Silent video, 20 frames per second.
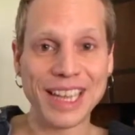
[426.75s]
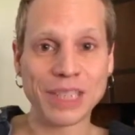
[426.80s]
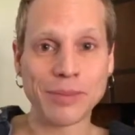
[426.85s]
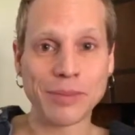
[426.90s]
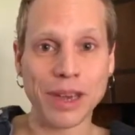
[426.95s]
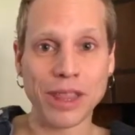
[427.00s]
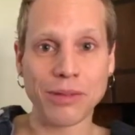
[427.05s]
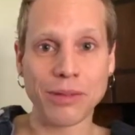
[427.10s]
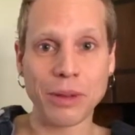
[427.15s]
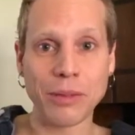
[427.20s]
It's
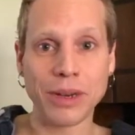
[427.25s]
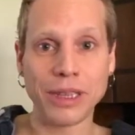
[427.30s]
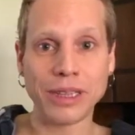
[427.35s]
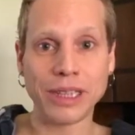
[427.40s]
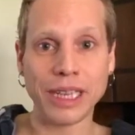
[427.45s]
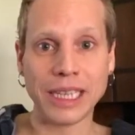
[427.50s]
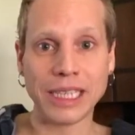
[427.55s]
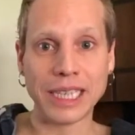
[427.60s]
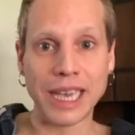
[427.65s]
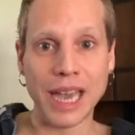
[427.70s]
my
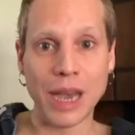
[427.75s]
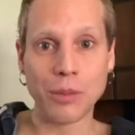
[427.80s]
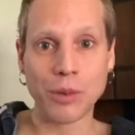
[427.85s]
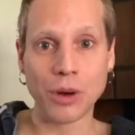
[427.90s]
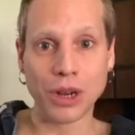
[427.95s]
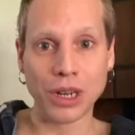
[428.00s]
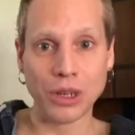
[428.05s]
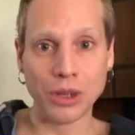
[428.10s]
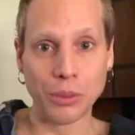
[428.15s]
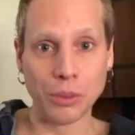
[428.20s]
3-month exam.
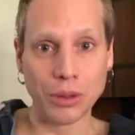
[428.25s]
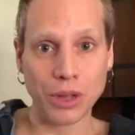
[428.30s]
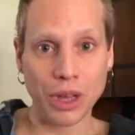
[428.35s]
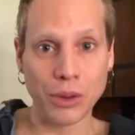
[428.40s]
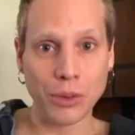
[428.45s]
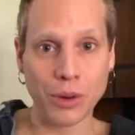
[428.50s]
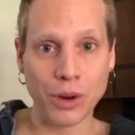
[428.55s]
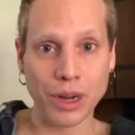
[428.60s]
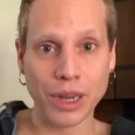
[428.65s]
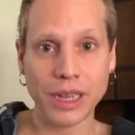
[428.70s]
We're going to do
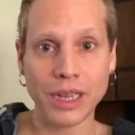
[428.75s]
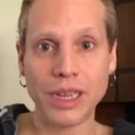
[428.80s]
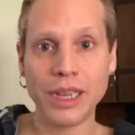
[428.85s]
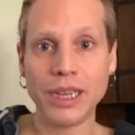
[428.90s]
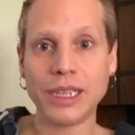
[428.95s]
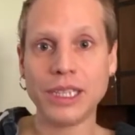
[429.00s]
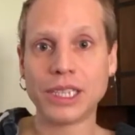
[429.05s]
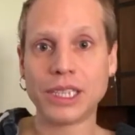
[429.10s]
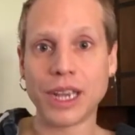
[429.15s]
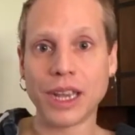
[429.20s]
blood work,
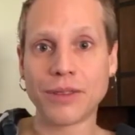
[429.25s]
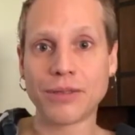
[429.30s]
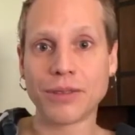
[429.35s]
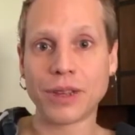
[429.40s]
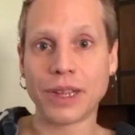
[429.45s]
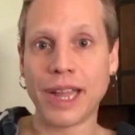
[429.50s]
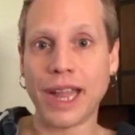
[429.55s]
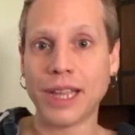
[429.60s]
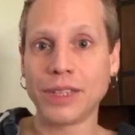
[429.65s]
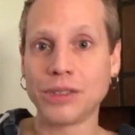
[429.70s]
check
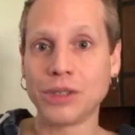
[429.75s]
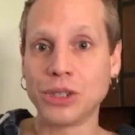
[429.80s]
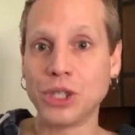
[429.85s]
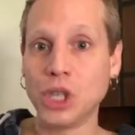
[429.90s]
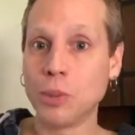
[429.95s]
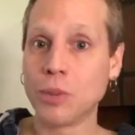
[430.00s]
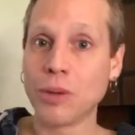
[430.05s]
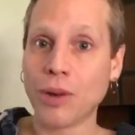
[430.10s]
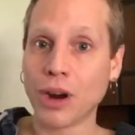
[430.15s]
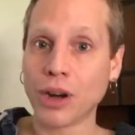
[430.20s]
for cancer
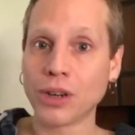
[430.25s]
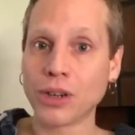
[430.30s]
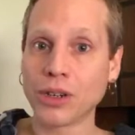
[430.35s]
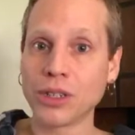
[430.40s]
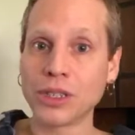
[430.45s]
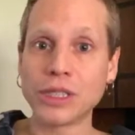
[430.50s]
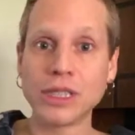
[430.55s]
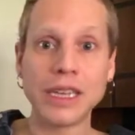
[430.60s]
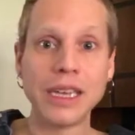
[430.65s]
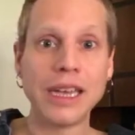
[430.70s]
tumor
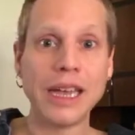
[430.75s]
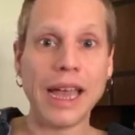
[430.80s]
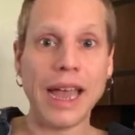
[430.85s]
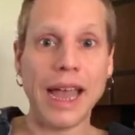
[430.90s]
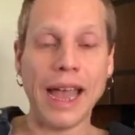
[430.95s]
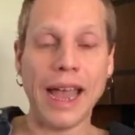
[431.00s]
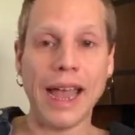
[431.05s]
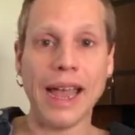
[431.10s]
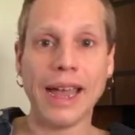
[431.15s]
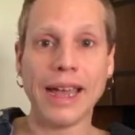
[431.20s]
markers,
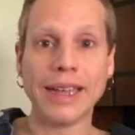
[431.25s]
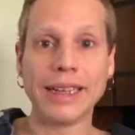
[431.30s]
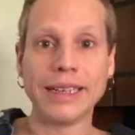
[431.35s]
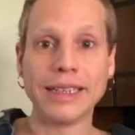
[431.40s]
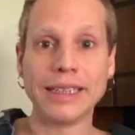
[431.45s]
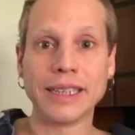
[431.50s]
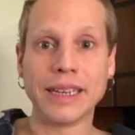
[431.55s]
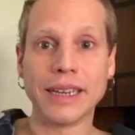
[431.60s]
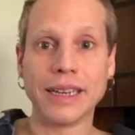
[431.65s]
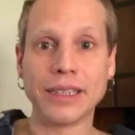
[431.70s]

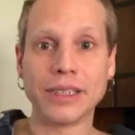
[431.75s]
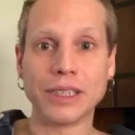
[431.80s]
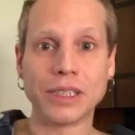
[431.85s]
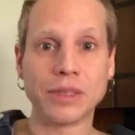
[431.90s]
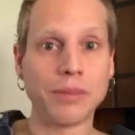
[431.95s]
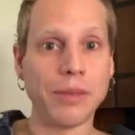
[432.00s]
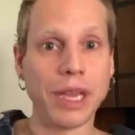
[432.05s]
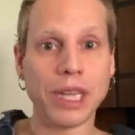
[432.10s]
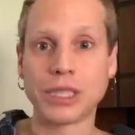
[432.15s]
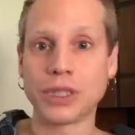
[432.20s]
and
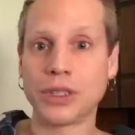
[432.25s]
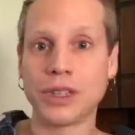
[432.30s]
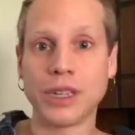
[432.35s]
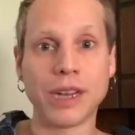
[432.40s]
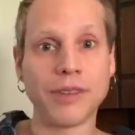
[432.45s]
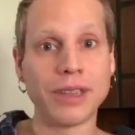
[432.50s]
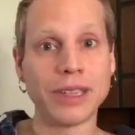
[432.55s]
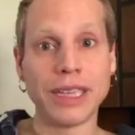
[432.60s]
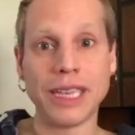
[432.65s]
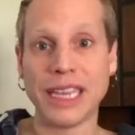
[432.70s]
just make sure that
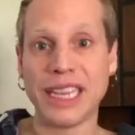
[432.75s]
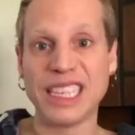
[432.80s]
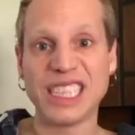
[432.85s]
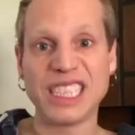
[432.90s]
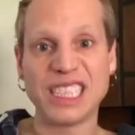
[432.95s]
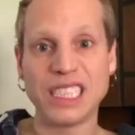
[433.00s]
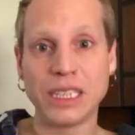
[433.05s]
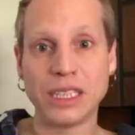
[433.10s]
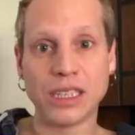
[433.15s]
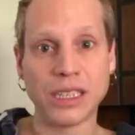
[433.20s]
everything is
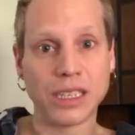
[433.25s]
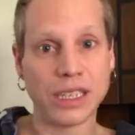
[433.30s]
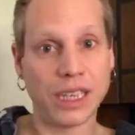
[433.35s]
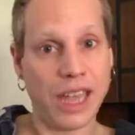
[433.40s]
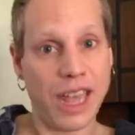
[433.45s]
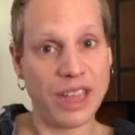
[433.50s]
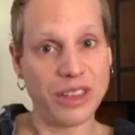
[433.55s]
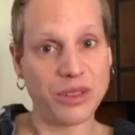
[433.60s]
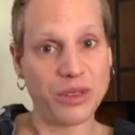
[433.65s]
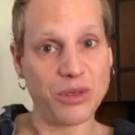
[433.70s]
still
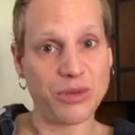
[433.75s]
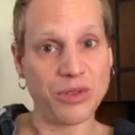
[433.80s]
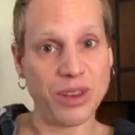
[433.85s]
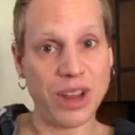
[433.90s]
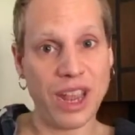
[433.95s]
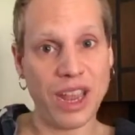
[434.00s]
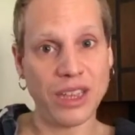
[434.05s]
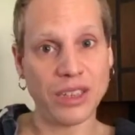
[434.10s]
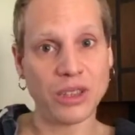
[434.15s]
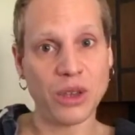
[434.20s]
cancer-free.